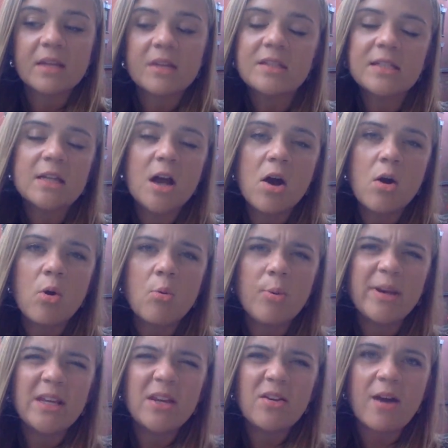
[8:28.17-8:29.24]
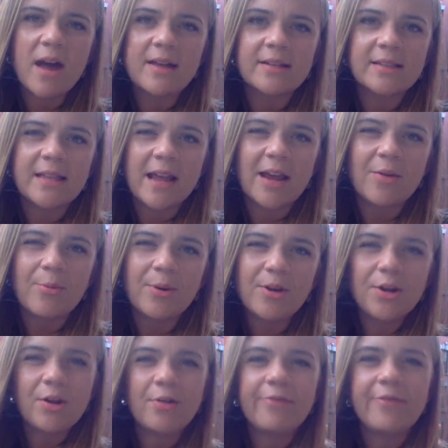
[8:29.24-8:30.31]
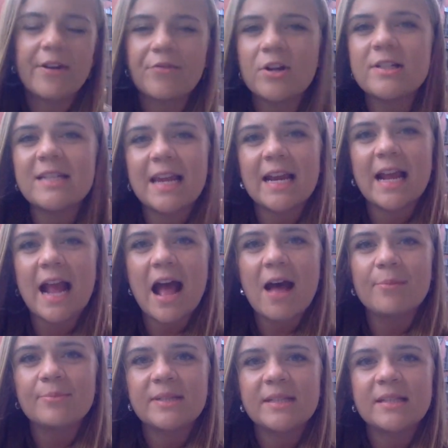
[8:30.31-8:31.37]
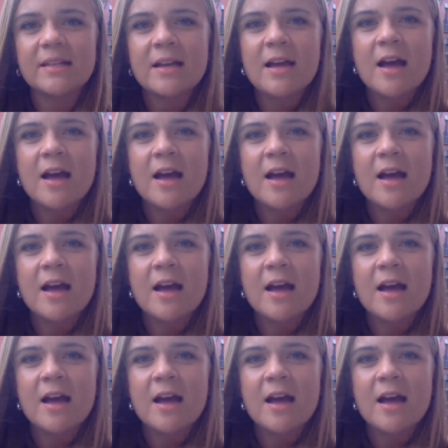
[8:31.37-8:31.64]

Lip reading: So what do you guys think? What are your favorite dating apps?